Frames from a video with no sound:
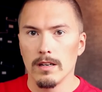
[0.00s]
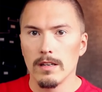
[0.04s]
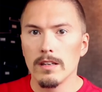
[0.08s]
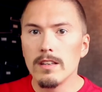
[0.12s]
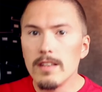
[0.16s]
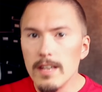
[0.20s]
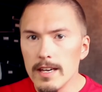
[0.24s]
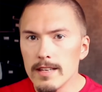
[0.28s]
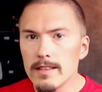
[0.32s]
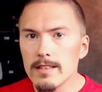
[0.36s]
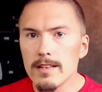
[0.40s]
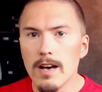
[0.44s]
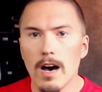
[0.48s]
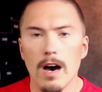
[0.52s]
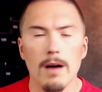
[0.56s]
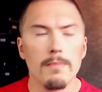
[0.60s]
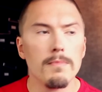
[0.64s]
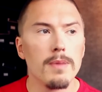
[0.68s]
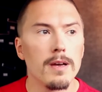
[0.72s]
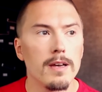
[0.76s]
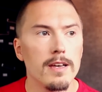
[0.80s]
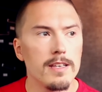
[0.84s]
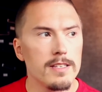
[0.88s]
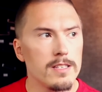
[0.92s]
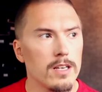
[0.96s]

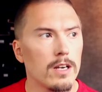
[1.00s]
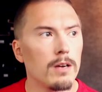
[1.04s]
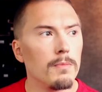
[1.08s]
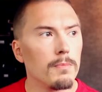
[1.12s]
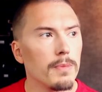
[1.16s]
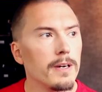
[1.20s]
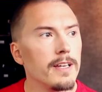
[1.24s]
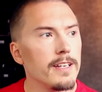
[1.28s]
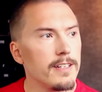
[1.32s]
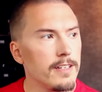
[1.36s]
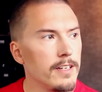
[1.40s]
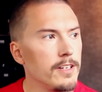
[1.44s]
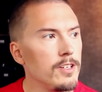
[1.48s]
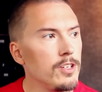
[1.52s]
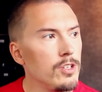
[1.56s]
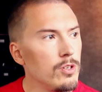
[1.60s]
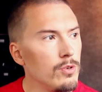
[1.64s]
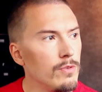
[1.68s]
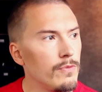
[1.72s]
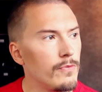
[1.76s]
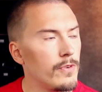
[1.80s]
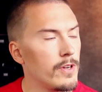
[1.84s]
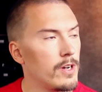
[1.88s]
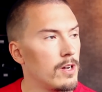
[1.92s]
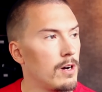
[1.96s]
GitHub is a completely new
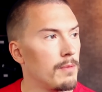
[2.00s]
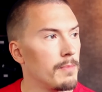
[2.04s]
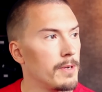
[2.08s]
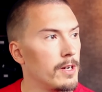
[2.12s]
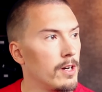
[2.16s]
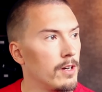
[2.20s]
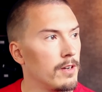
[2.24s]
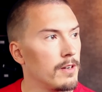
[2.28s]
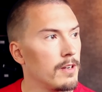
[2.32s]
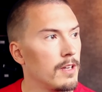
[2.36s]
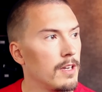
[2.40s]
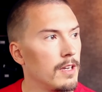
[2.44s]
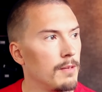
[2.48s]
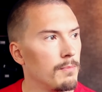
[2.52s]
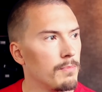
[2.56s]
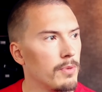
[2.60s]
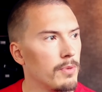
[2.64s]
phenomenon in